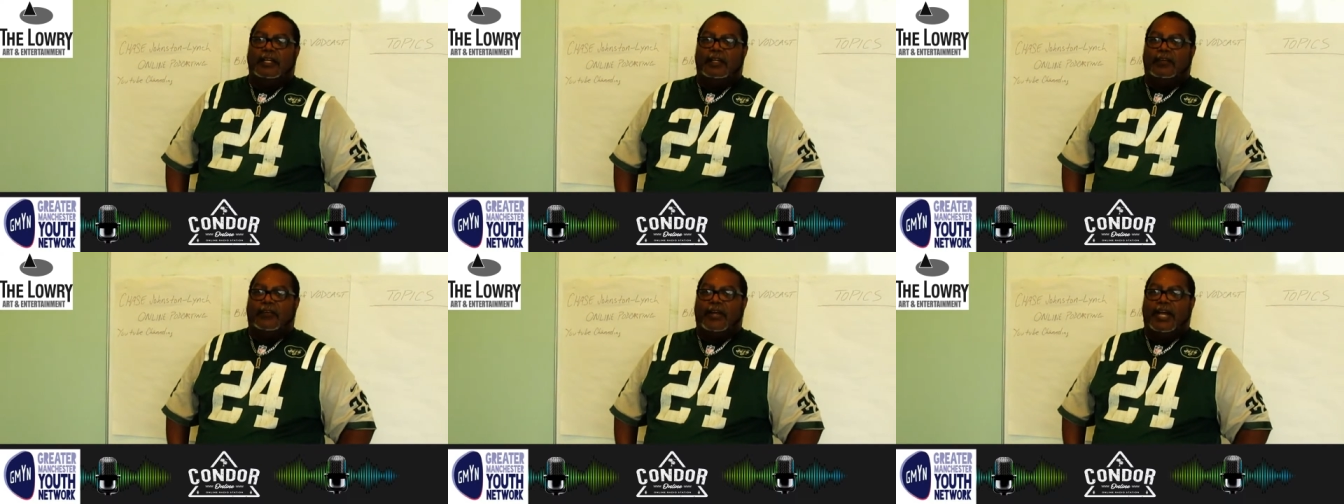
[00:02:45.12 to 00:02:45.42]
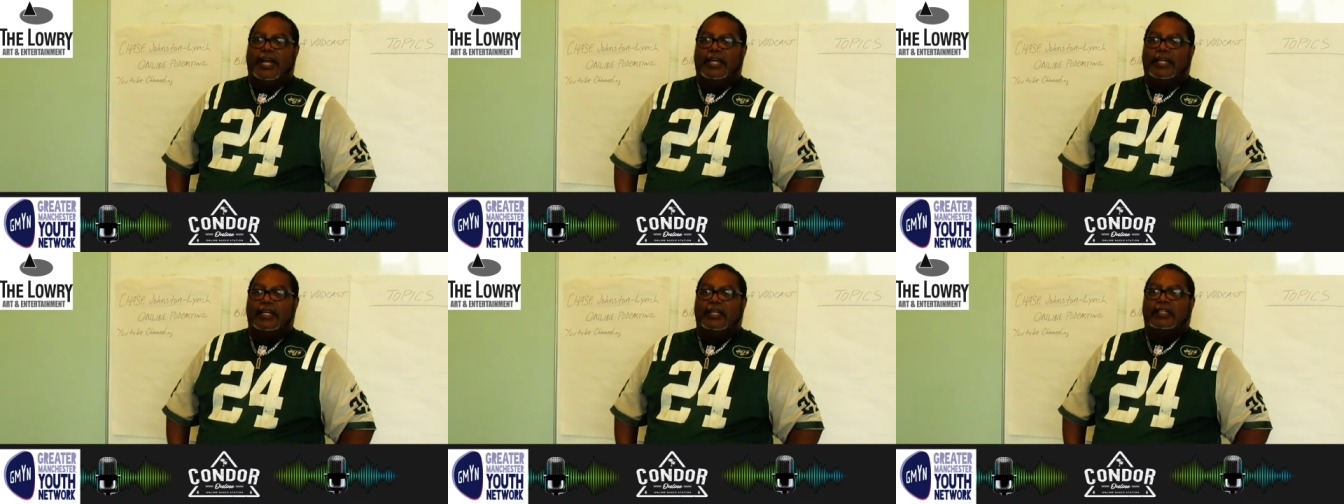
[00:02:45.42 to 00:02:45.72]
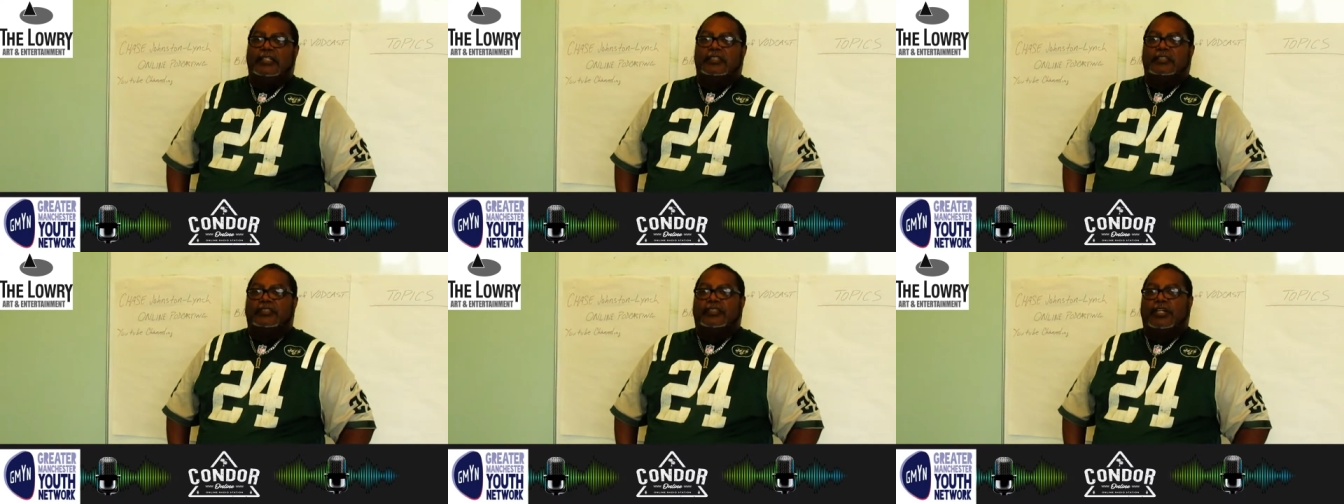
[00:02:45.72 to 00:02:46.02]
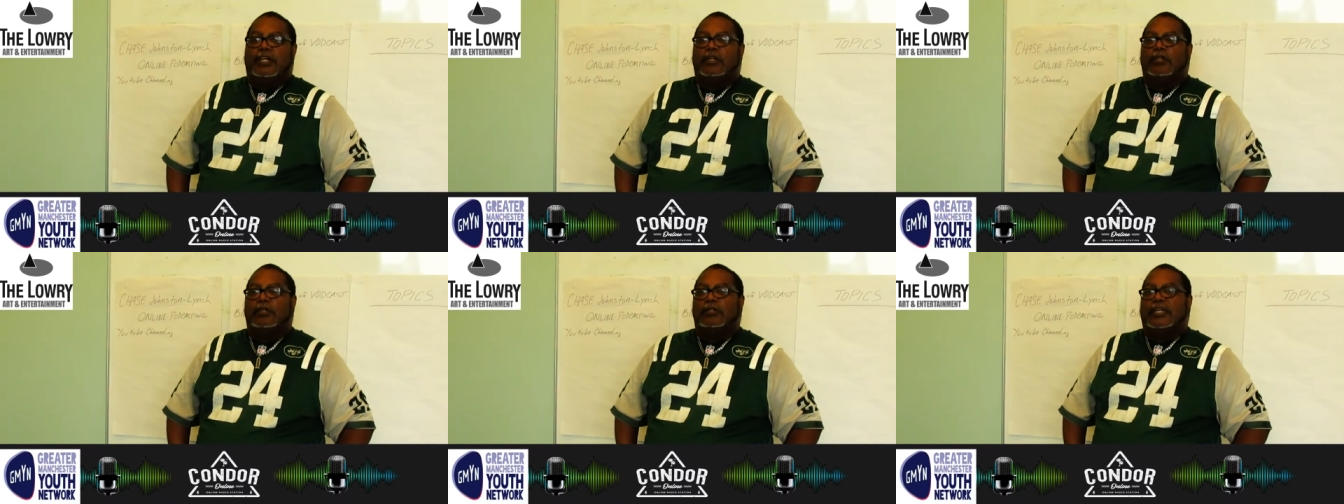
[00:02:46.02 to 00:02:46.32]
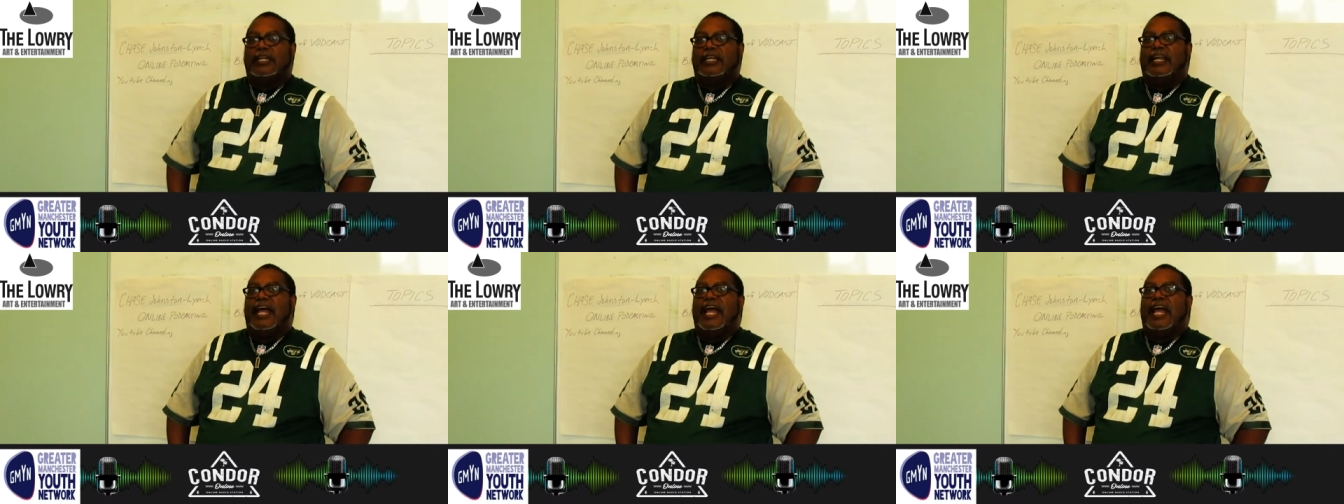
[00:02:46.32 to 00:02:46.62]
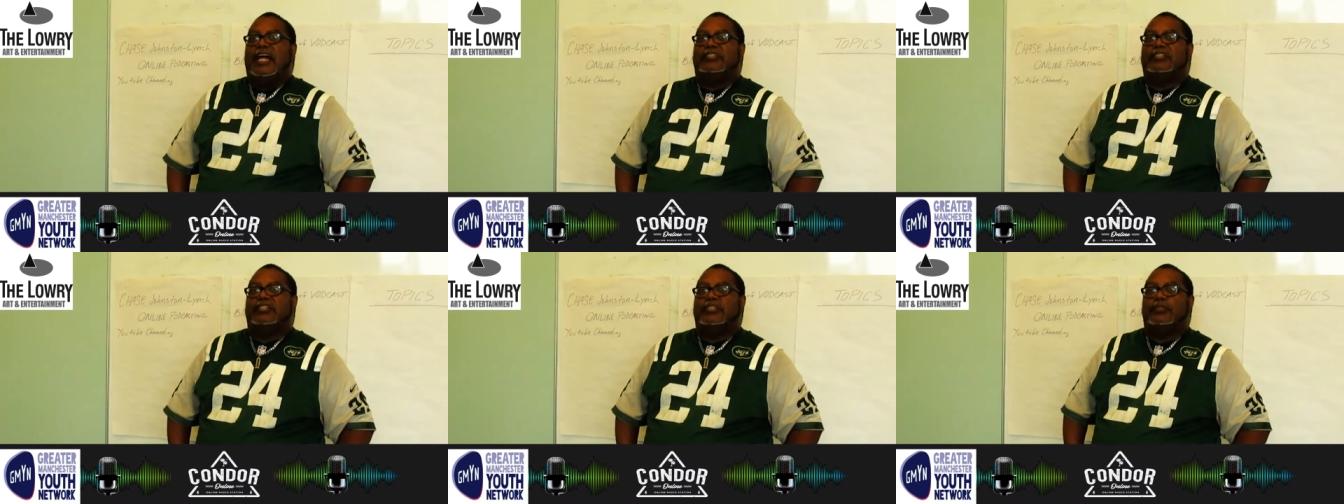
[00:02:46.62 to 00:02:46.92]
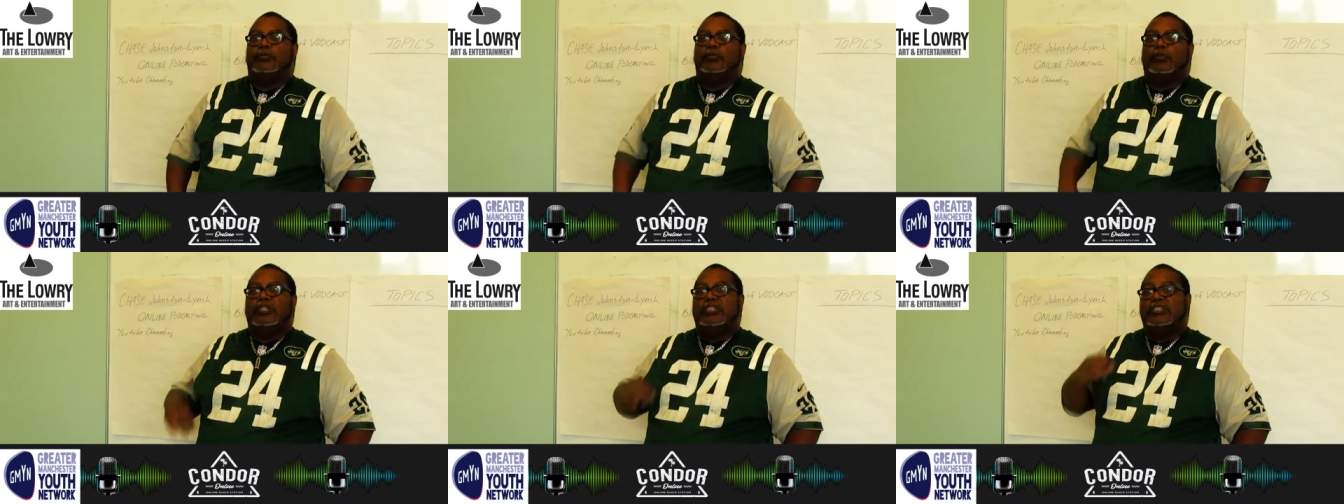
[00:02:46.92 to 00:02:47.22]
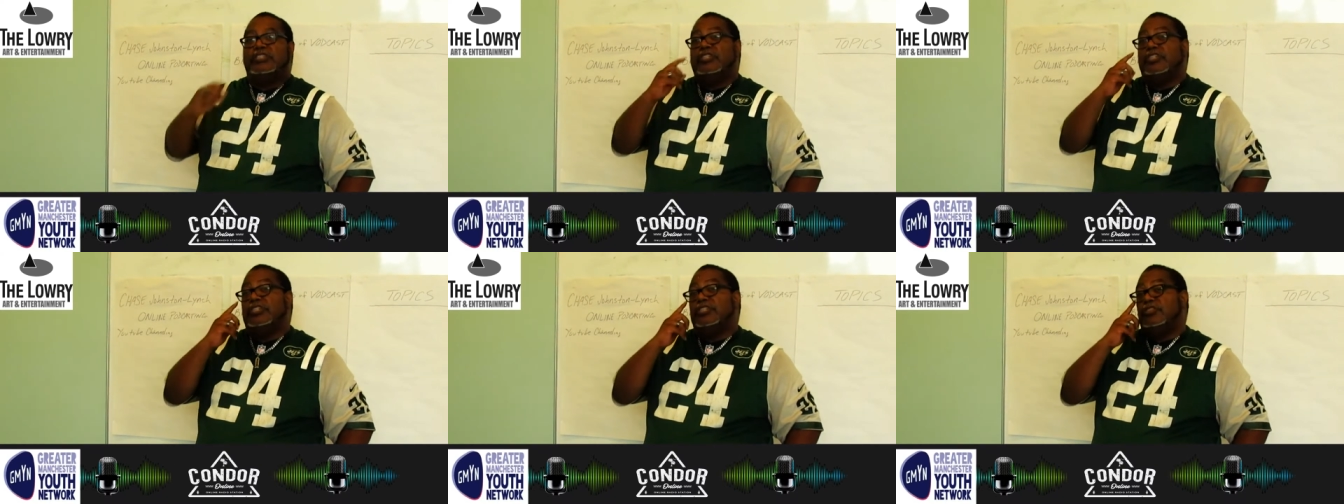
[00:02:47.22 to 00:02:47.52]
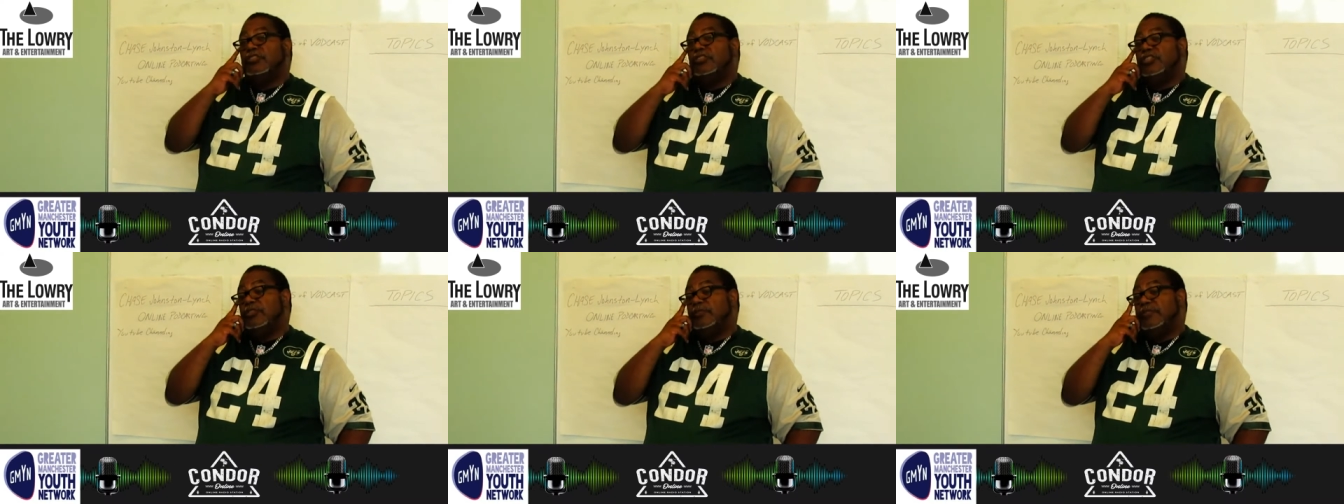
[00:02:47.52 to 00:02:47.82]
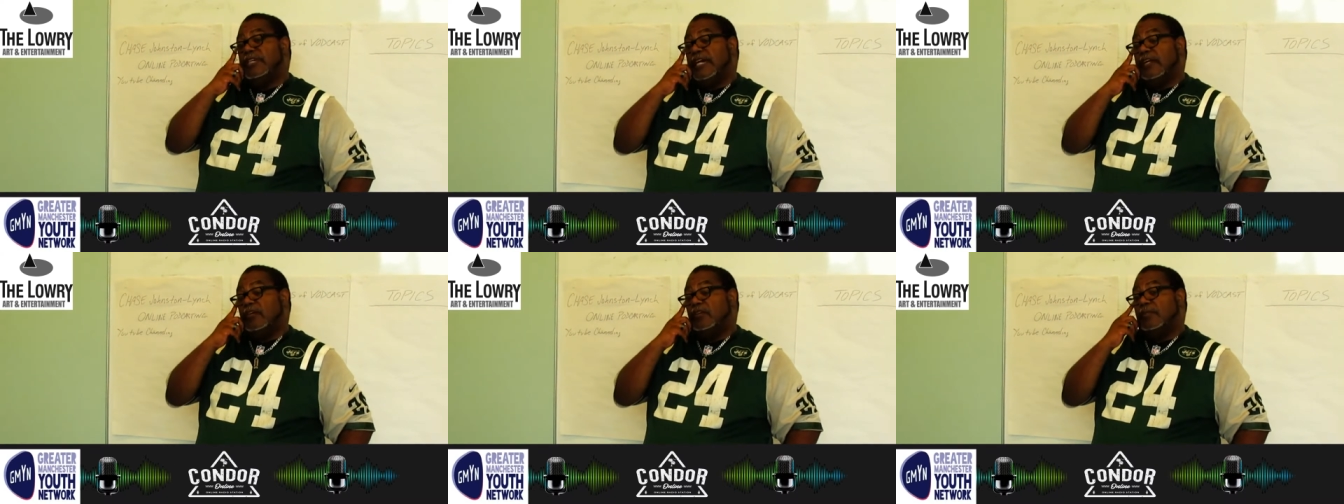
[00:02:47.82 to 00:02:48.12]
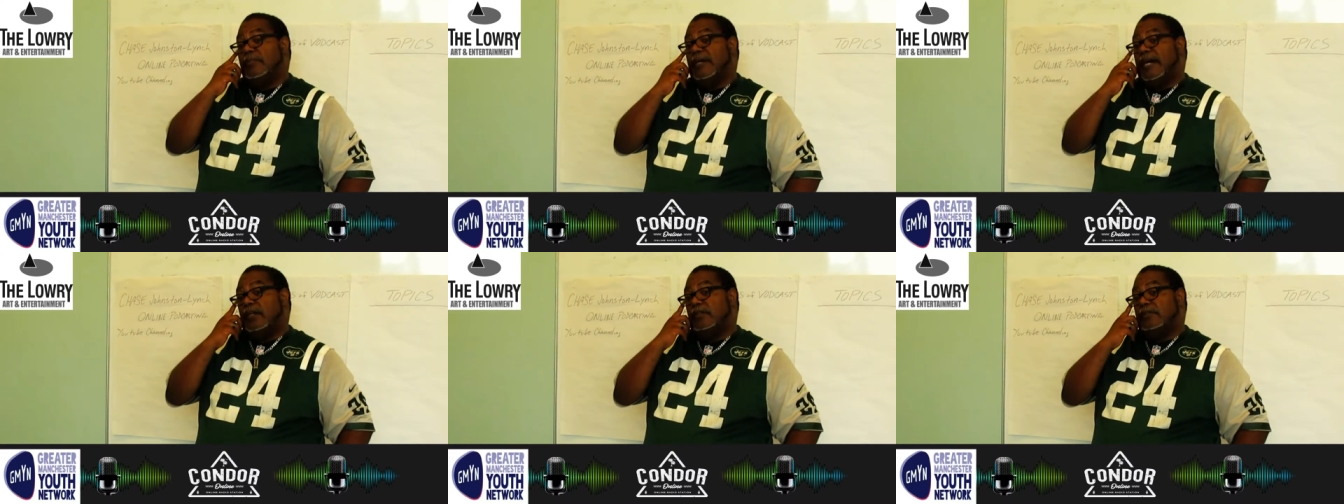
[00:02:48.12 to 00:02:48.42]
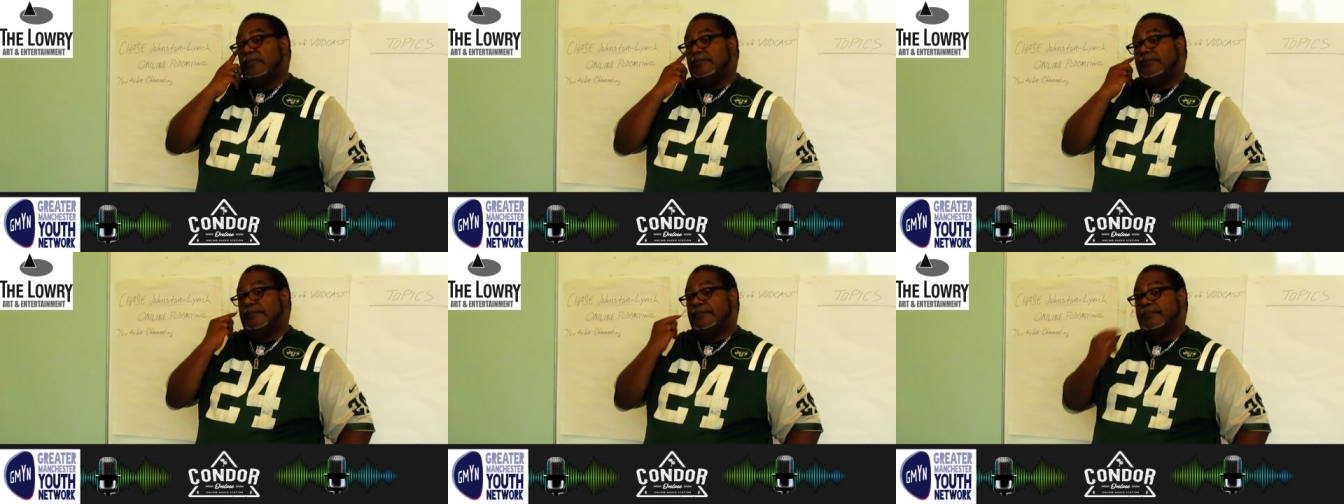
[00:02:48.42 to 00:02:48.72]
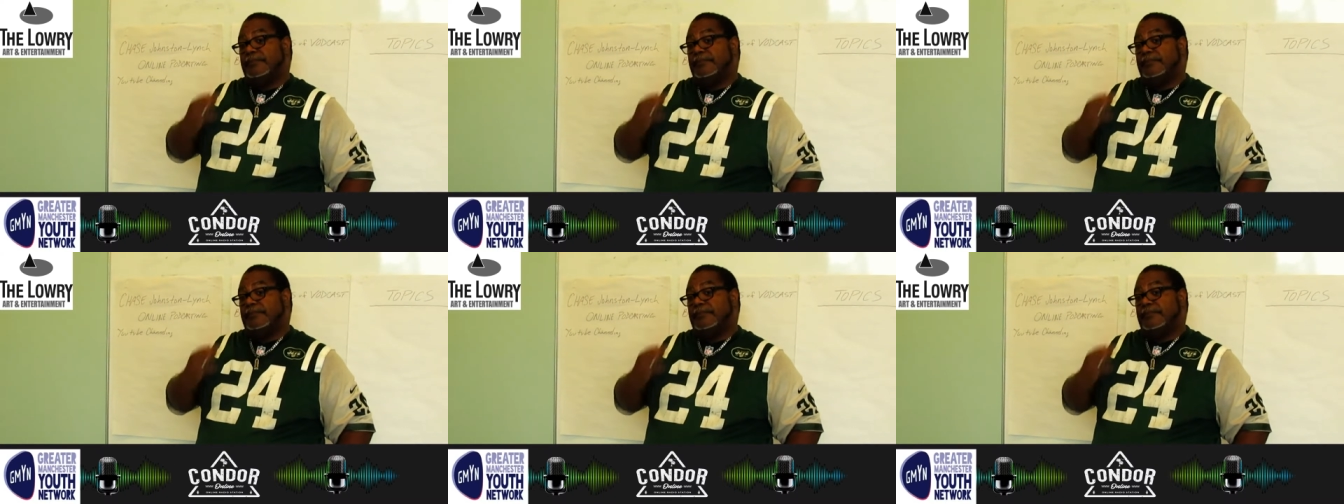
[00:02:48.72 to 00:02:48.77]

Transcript: right? So can I ask you, what is your YouTube channel about?